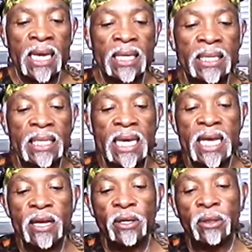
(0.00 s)

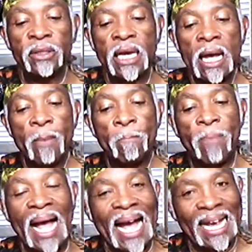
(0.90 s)
yield
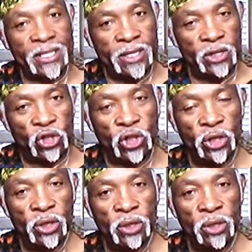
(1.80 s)
passage